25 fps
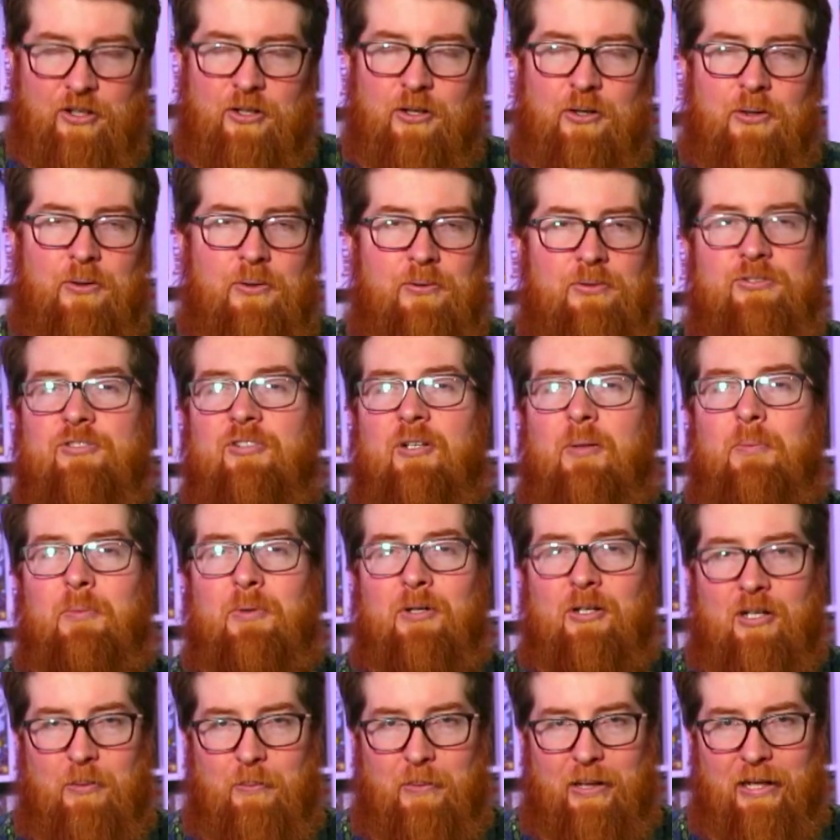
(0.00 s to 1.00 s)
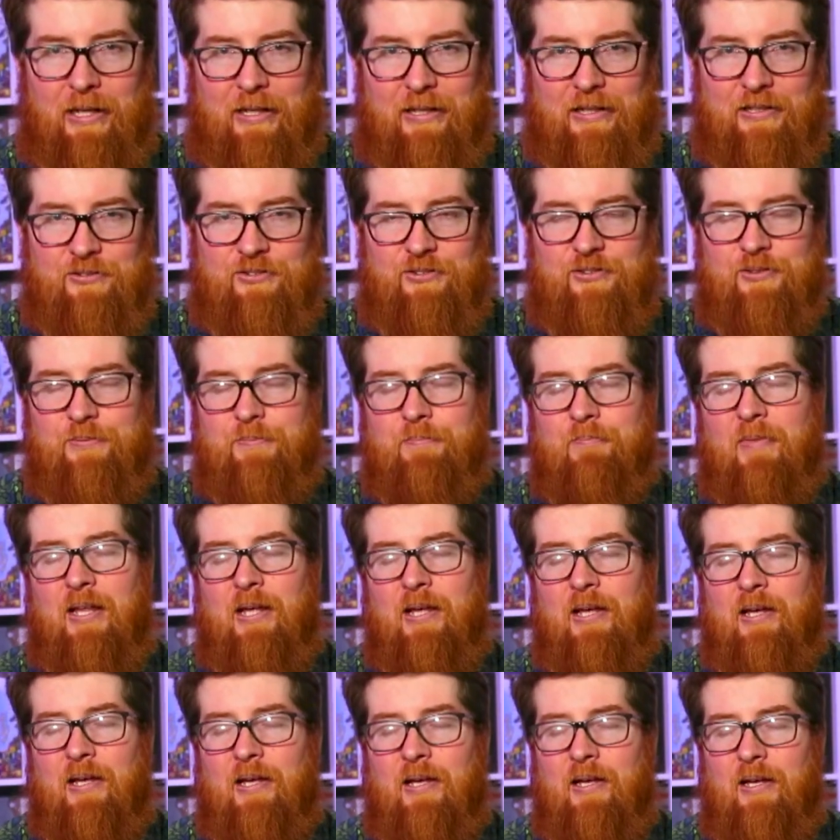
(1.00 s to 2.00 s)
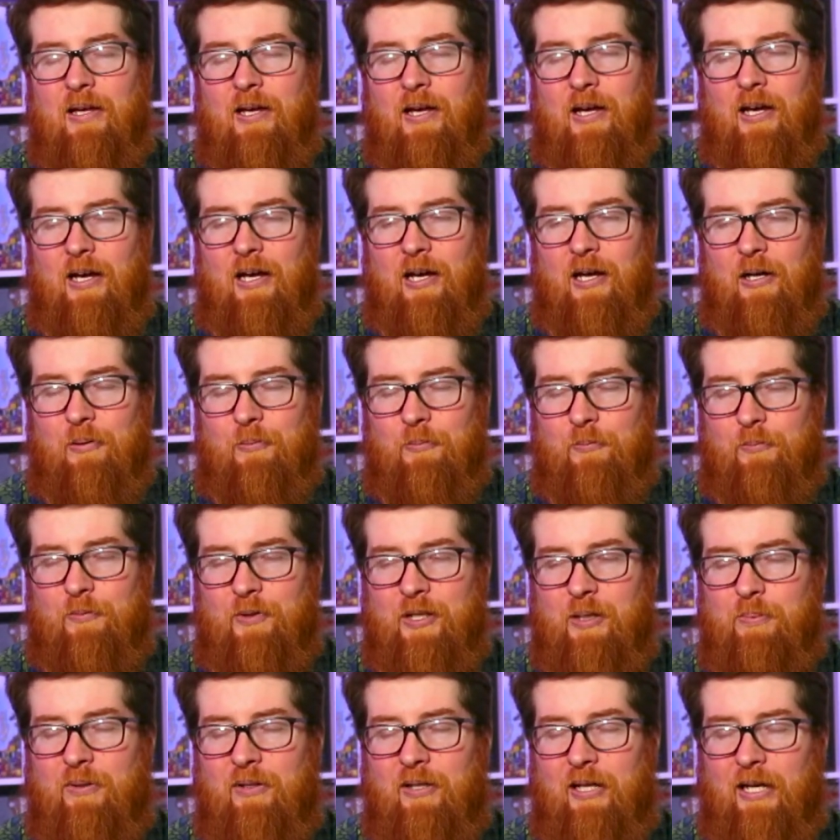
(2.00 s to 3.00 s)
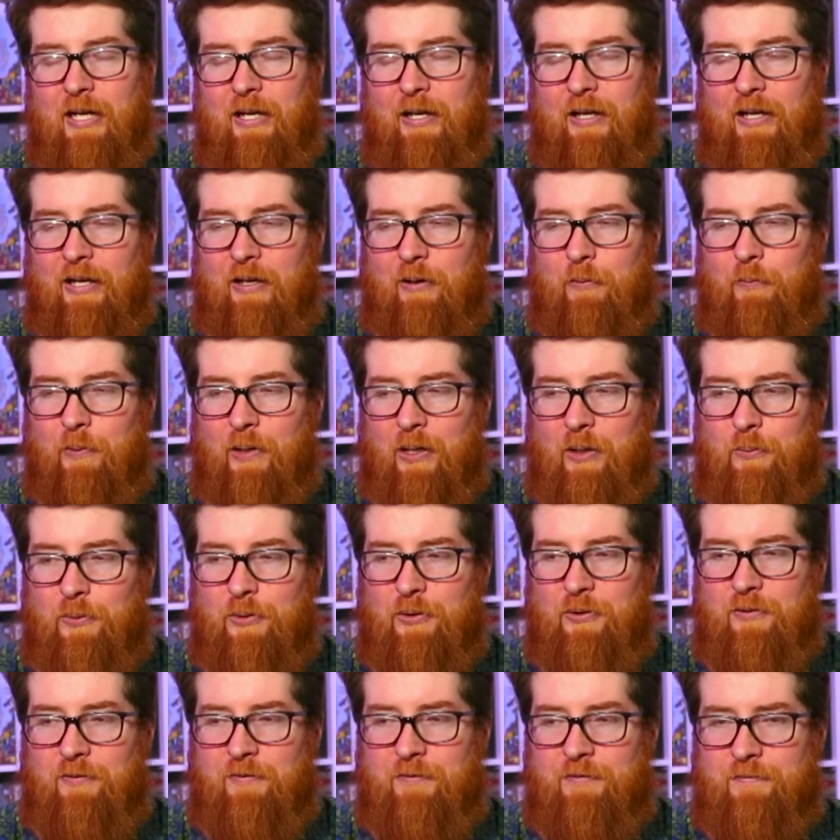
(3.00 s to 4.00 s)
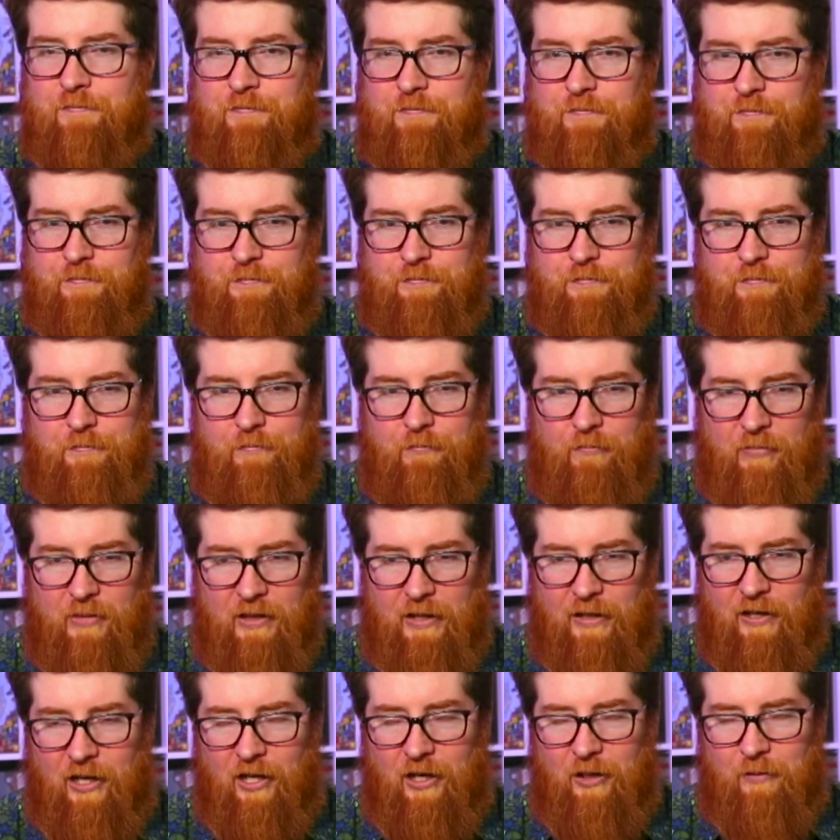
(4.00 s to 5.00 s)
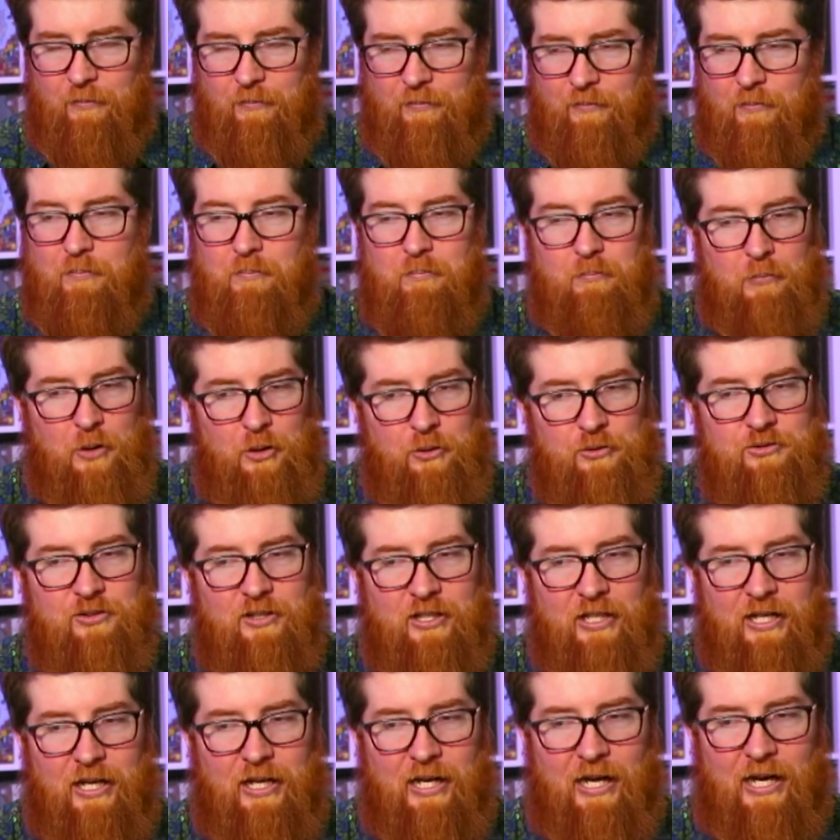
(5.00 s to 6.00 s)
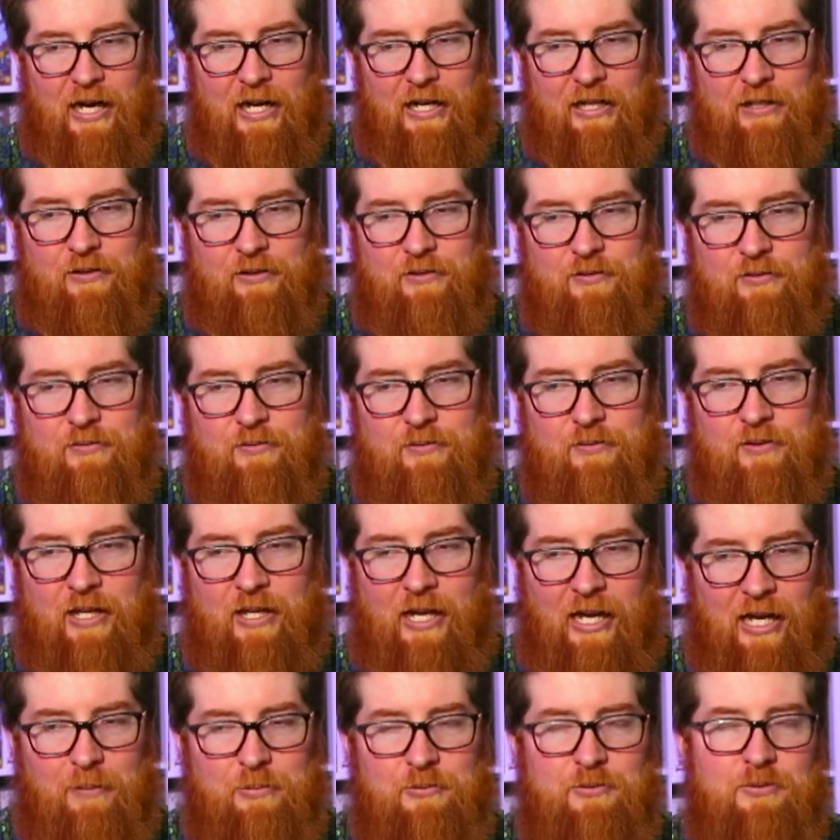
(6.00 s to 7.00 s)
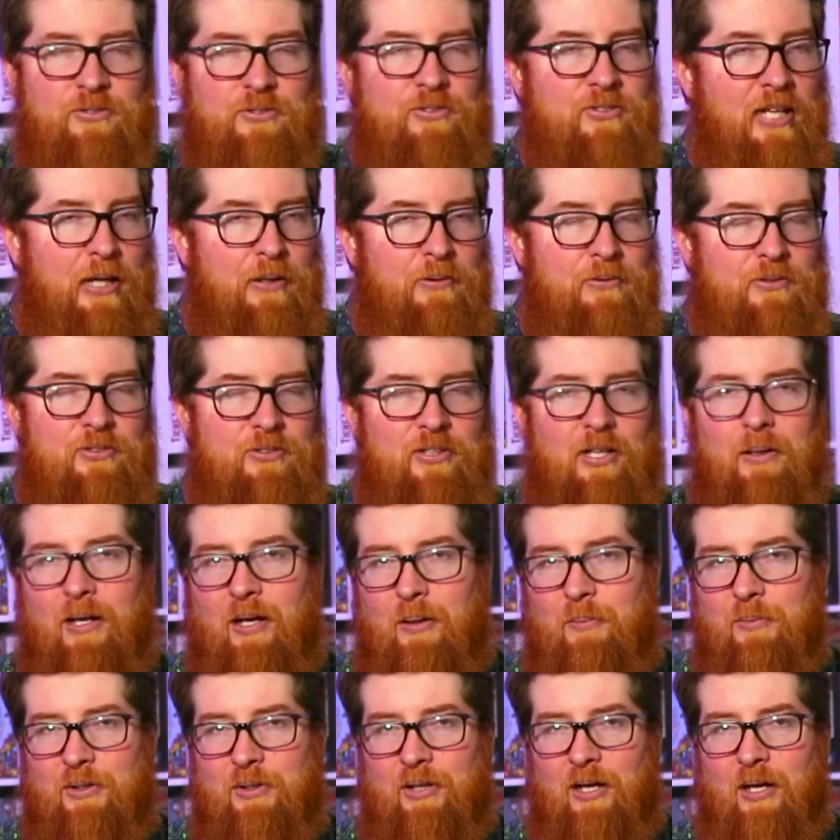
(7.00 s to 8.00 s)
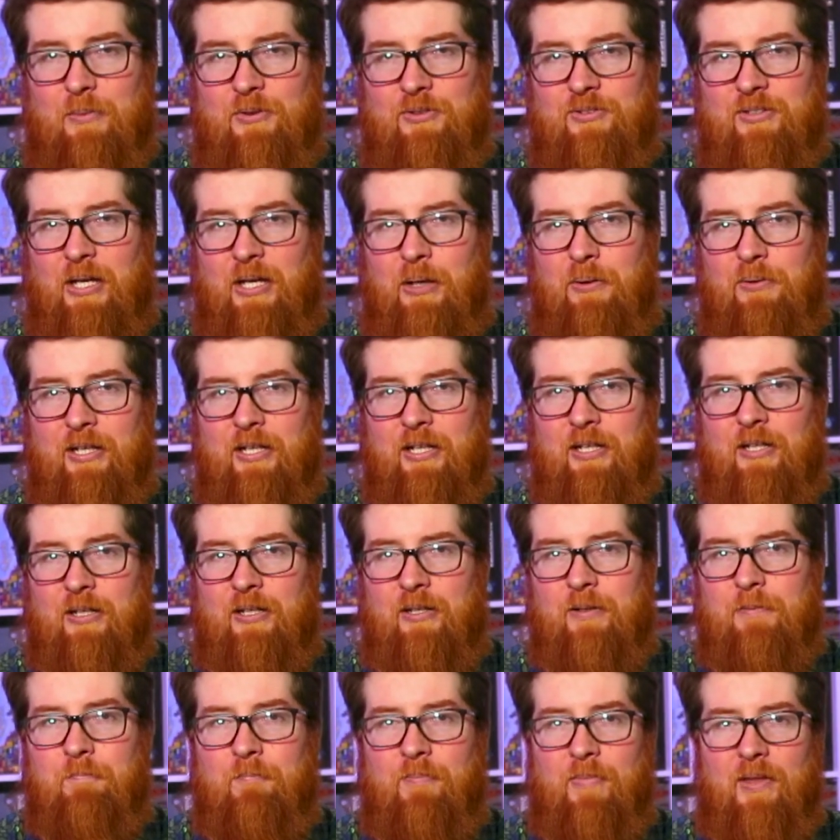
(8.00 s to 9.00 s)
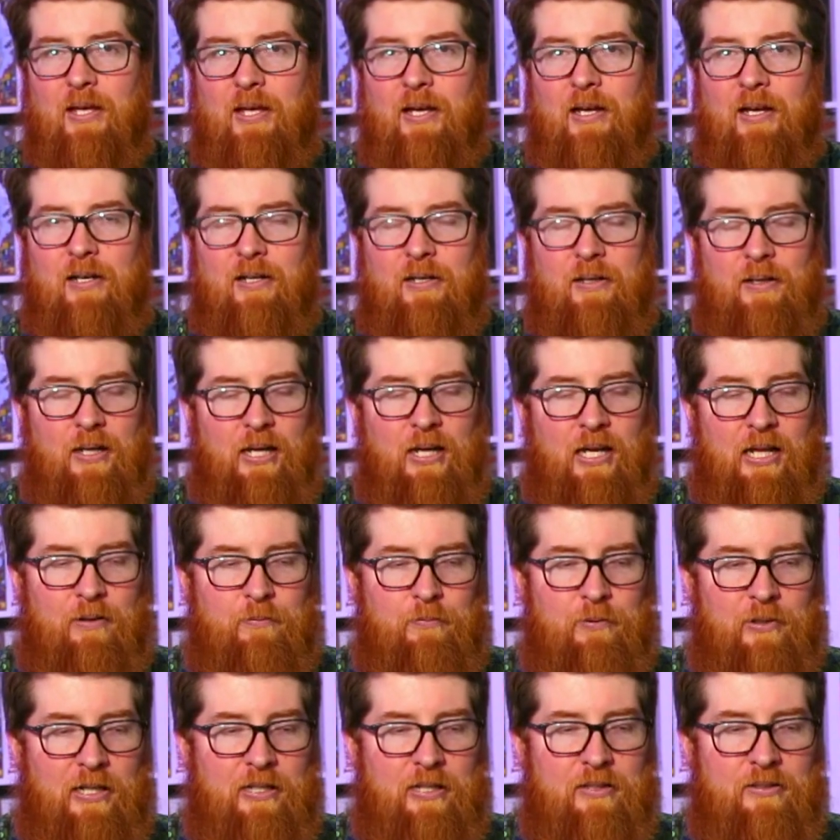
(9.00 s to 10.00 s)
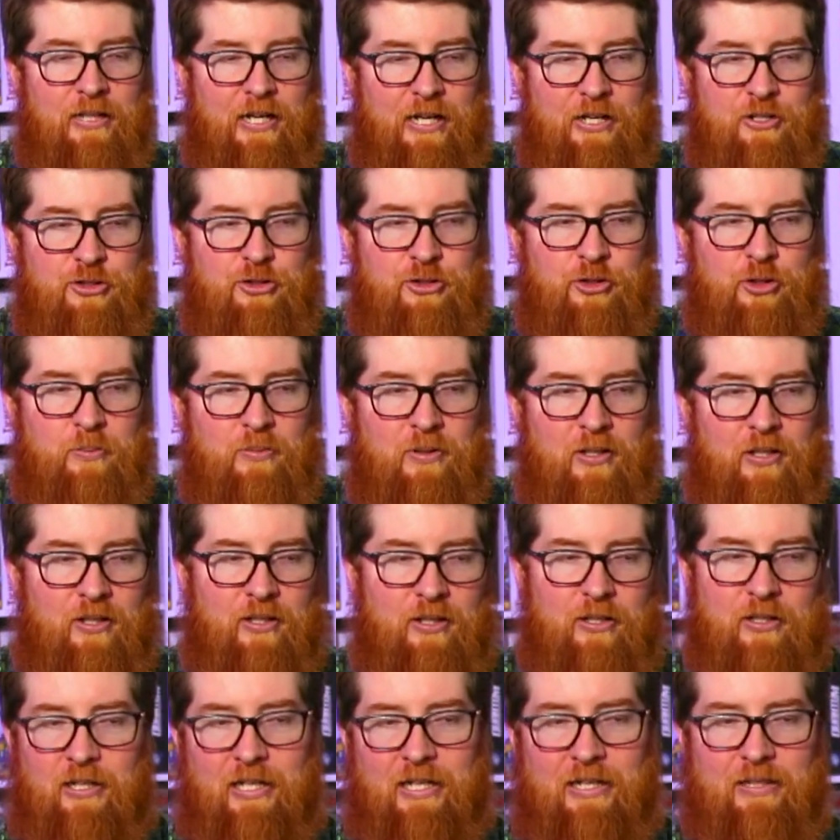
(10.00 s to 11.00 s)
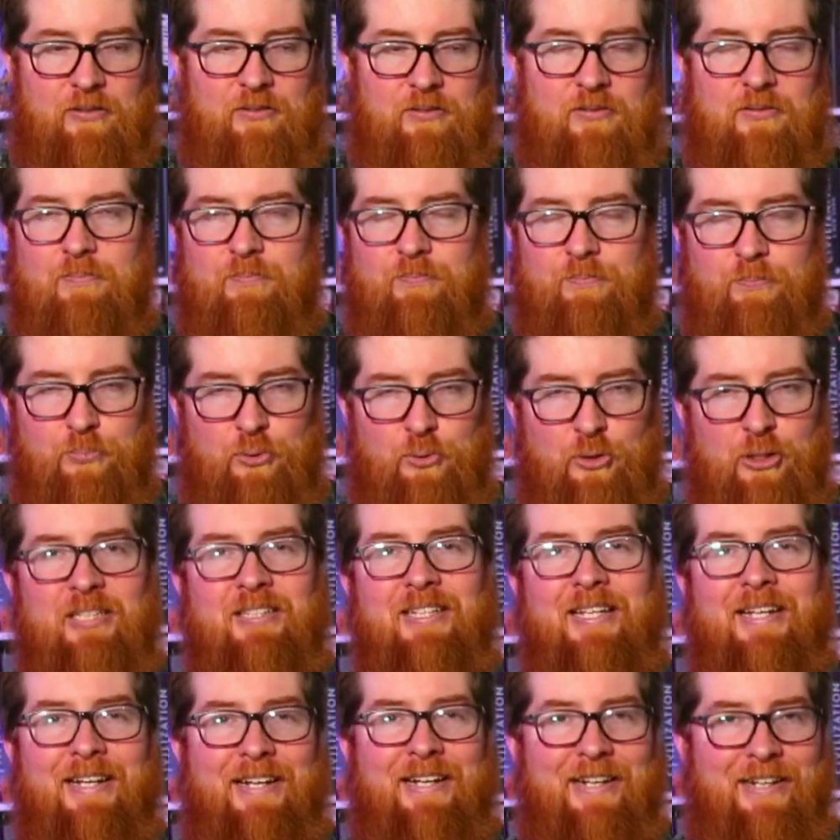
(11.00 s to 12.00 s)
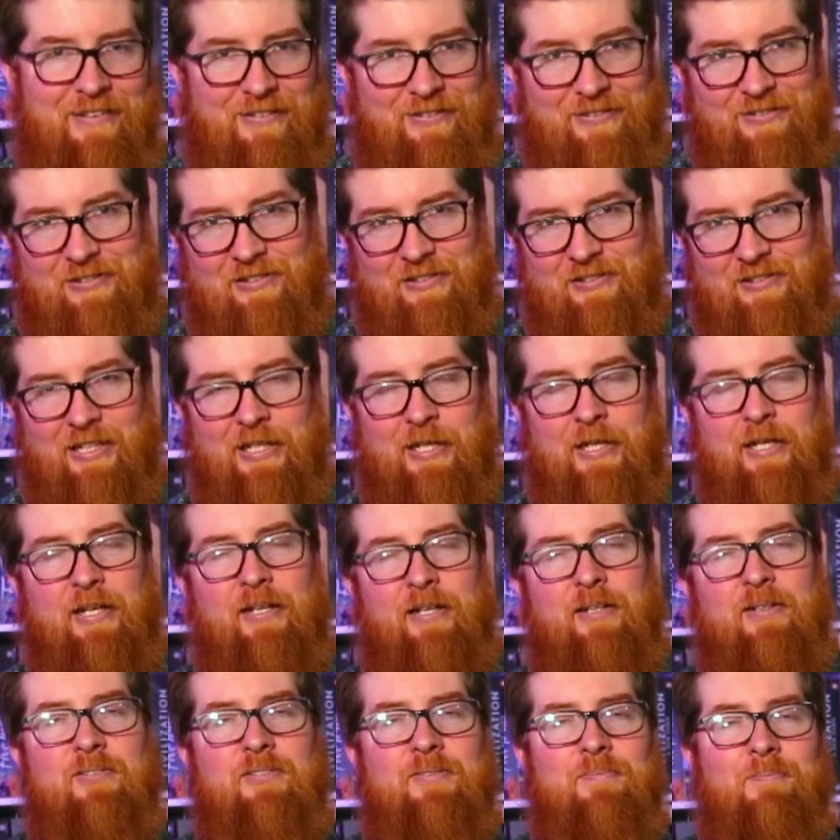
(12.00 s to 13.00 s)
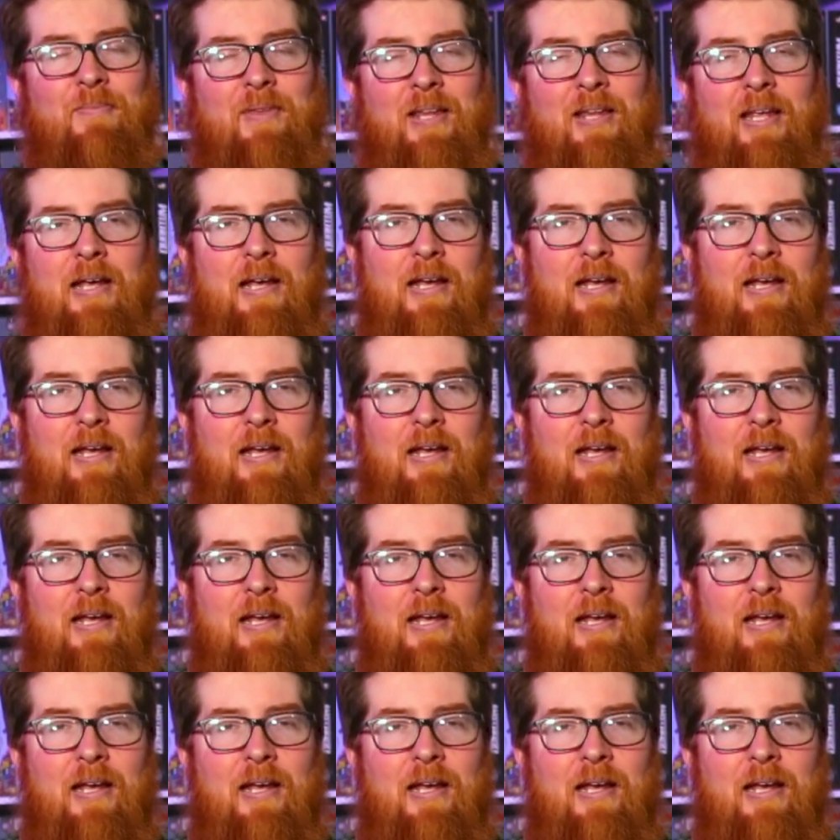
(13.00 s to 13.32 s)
to go somewhere on my list. We play Werewolf mostly at camps with scouts. I'm a scout leader, and we're at an age group where they're like preteens and teens,